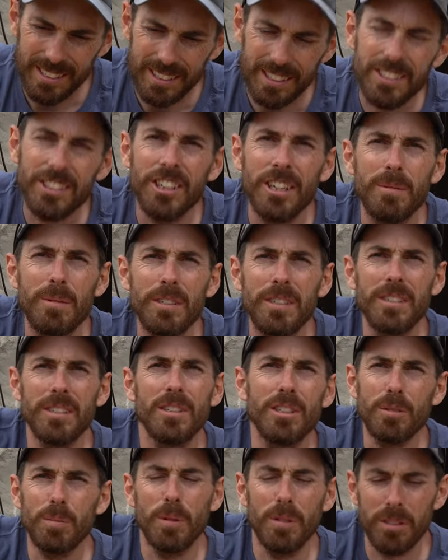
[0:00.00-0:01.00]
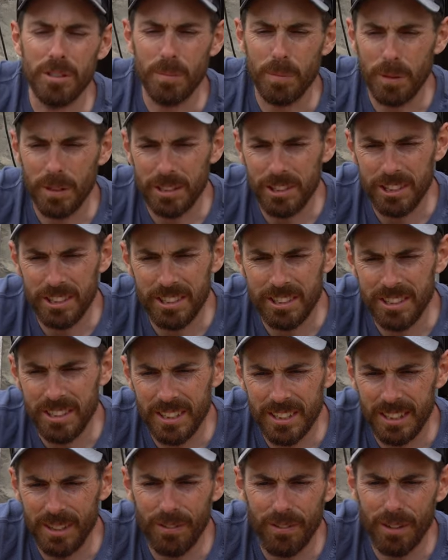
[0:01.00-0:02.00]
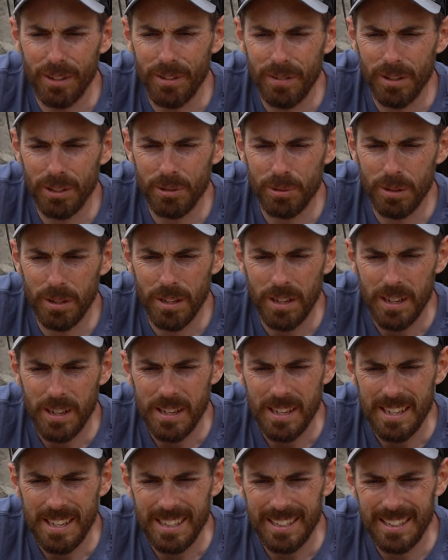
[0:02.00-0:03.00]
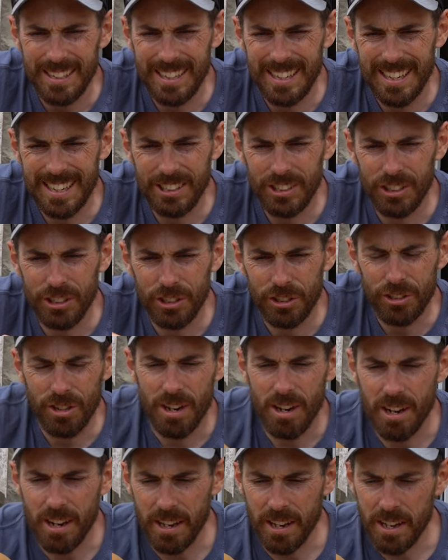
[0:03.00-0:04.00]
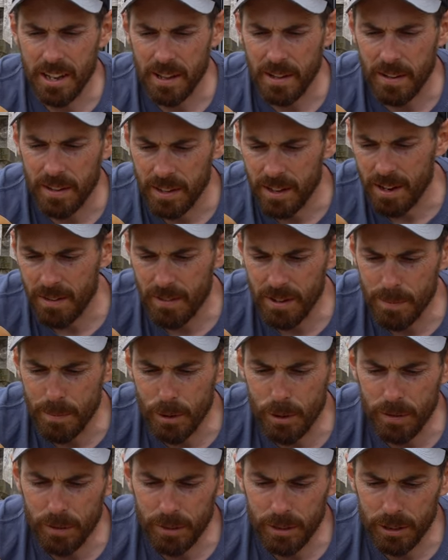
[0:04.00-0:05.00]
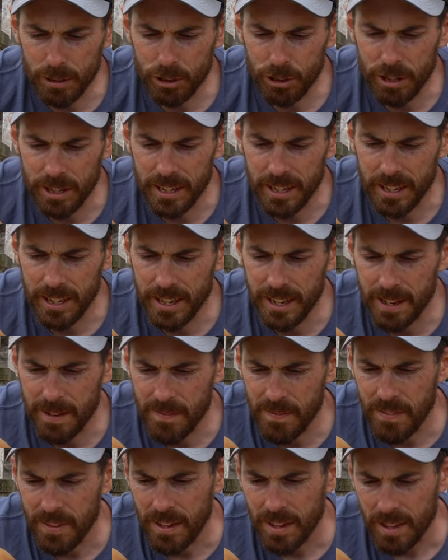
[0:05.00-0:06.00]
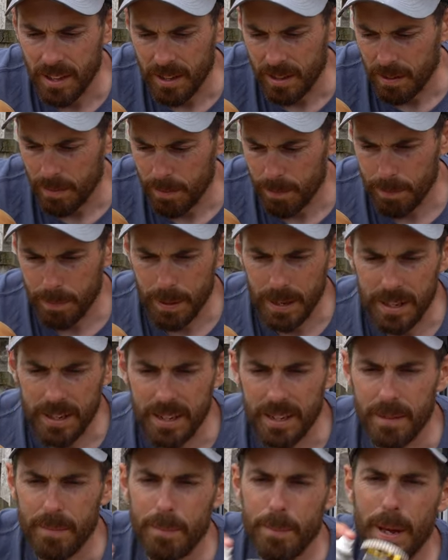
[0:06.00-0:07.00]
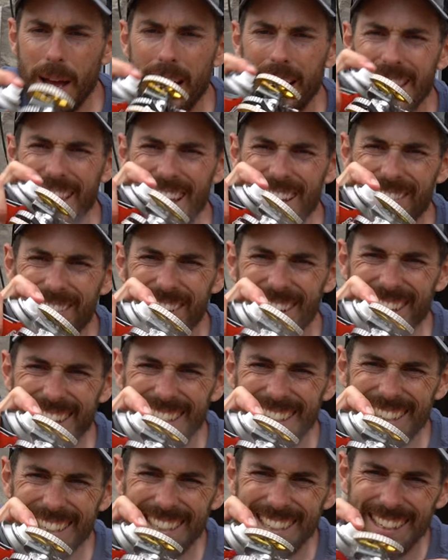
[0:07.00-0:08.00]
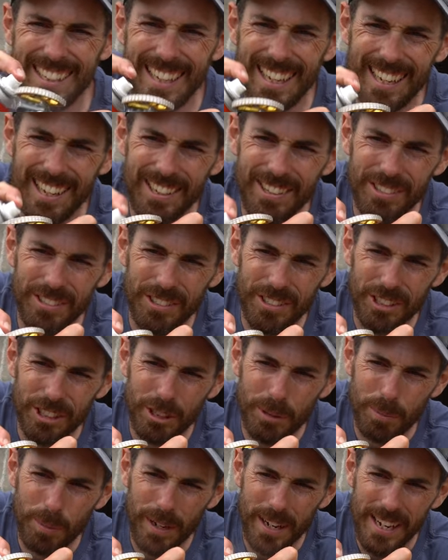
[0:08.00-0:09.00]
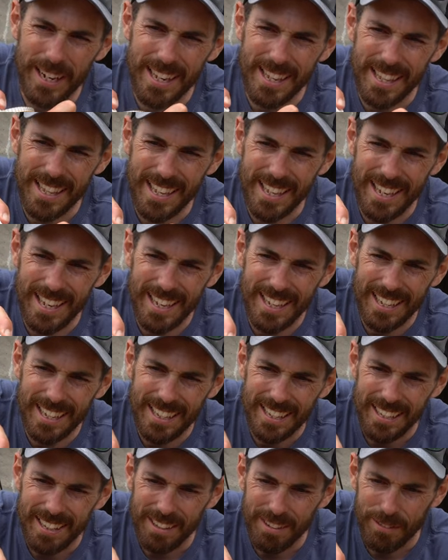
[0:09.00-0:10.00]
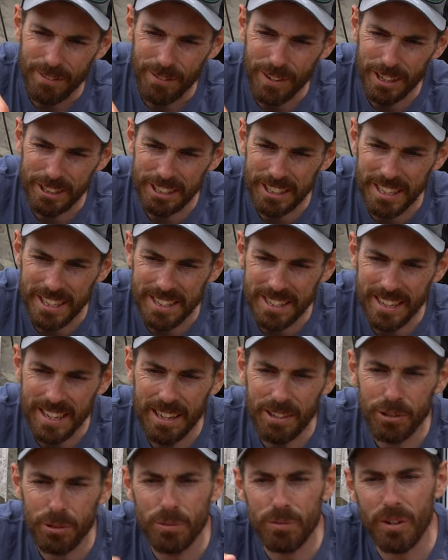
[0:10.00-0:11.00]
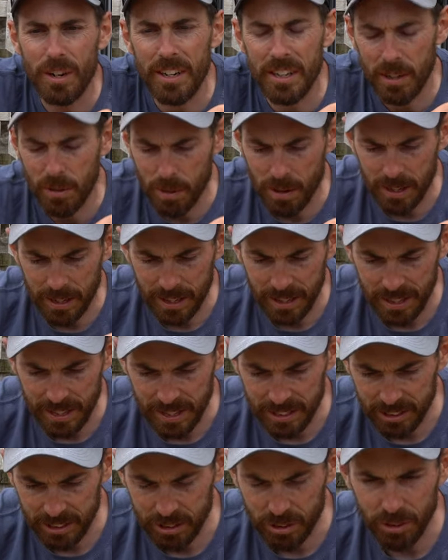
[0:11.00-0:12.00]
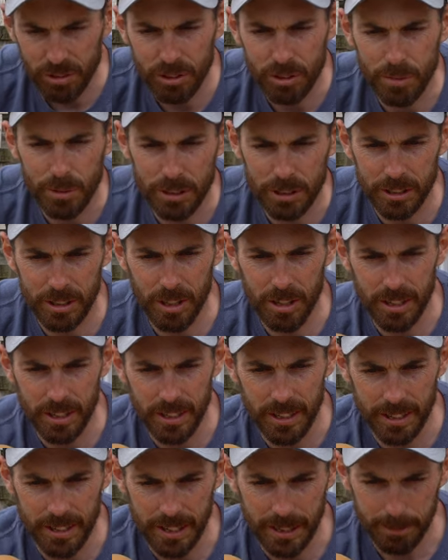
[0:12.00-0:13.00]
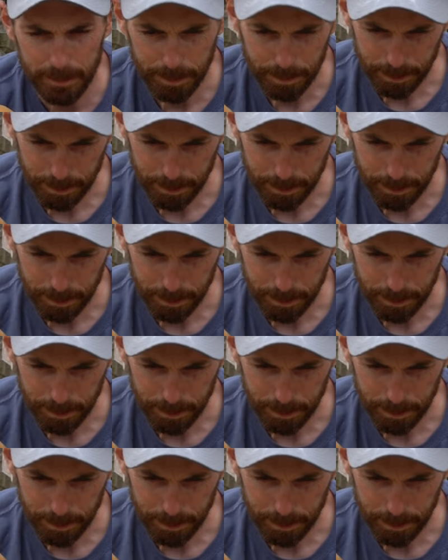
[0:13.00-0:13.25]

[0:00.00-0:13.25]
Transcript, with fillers: Shame this isn't sponsored by GT85. This one and just try, can't really move it with a trigger yet, Bend it back that way, get loads of spray in there, flush anything out. It's all running quite clear, so it's not too much gunk in there.